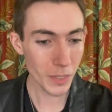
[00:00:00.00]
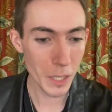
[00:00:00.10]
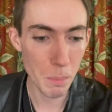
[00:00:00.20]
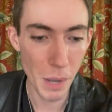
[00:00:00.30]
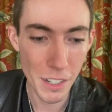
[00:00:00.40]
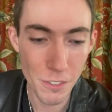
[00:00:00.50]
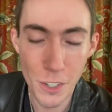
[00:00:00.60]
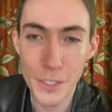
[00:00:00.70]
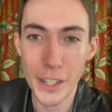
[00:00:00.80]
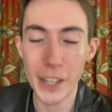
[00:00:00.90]
But
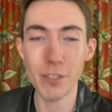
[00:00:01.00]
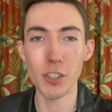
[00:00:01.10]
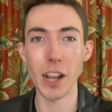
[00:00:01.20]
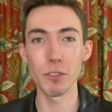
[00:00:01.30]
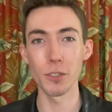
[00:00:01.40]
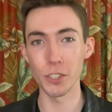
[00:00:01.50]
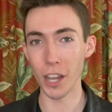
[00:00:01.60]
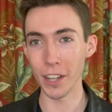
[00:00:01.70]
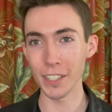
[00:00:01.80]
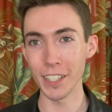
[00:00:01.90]
first day of travel
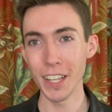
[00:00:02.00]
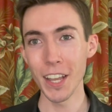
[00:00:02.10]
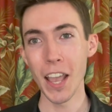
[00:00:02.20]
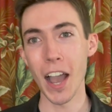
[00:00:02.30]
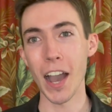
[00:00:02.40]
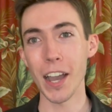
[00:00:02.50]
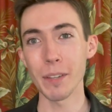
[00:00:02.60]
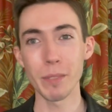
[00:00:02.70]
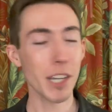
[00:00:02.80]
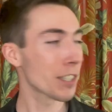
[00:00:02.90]
done.
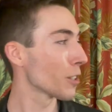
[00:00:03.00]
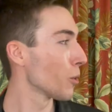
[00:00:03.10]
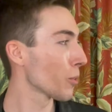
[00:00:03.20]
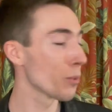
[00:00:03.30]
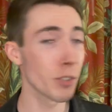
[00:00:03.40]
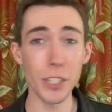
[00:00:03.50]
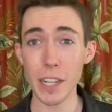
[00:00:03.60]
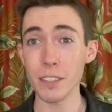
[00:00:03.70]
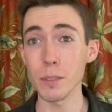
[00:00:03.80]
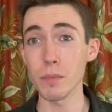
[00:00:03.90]
I'm not going to go through the
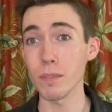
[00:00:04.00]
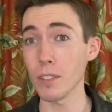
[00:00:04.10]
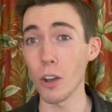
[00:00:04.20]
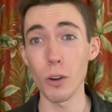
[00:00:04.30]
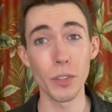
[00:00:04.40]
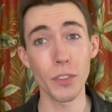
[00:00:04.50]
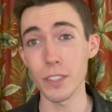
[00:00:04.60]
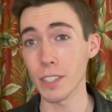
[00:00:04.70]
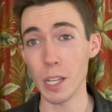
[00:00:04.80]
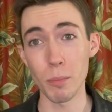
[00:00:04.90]
decks and all the
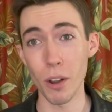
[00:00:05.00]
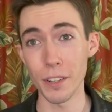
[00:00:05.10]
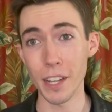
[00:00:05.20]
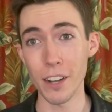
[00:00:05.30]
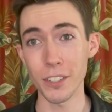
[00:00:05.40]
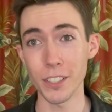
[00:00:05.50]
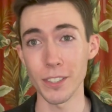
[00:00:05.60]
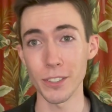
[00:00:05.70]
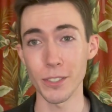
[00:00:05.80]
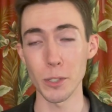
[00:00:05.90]
things that I brought now because
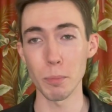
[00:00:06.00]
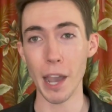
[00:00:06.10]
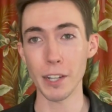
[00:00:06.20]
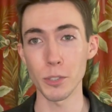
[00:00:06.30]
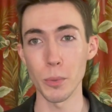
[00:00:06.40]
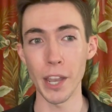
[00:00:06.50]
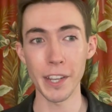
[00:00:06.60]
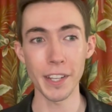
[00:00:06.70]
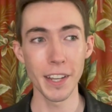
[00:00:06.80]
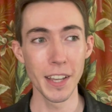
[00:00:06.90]
they're still packed
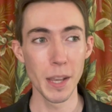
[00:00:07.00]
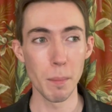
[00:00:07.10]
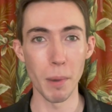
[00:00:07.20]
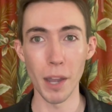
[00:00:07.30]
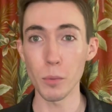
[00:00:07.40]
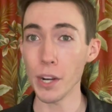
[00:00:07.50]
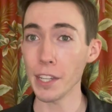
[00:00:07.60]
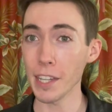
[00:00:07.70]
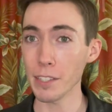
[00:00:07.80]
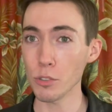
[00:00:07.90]
away, but when I
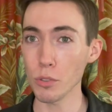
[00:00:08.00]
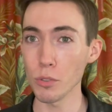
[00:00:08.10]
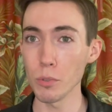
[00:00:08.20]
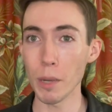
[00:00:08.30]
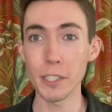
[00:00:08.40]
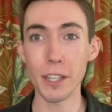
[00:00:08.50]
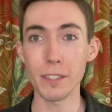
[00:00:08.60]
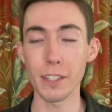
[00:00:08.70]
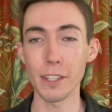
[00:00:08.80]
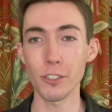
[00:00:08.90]
get to my
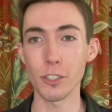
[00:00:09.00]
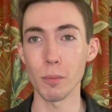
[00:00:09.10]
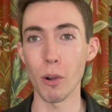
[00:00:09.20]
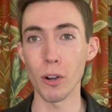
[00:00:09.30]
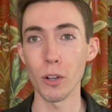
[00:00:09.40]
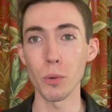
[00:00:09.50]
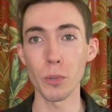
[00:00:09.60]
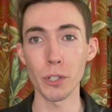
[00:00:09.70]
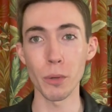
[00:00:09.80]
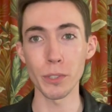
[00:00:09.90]
destination tomorrow, we're
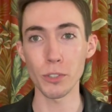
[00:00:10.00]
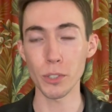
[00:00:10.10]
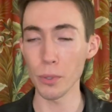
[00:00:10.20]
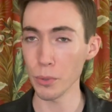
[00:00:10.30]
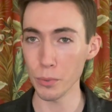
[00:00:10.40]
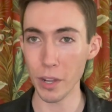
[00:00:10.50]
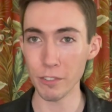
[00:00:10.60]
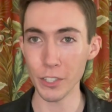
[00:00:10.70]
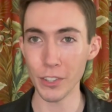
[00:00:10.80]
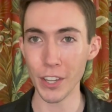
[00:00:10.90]
going to go through
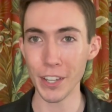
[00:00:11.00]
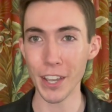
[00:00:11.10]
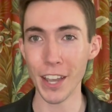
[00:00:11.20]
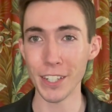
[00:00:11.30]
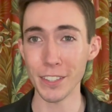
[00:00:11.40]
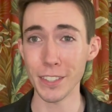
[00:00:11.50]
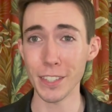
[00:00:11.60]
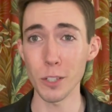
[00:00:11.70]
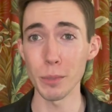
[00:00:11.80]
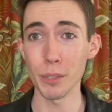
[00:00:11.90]
everything, and I think
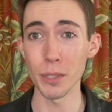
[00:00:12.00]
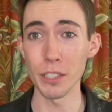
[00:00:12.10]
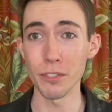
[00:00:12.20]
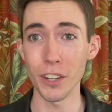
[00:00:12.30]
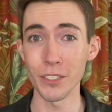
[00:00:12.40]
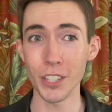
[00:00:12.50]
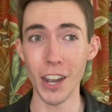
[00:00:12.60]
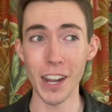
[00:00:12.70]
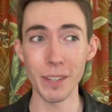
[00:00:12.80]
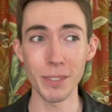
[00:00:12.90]
that'll be a really fun
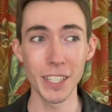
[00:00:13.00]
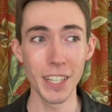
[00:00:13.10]
time.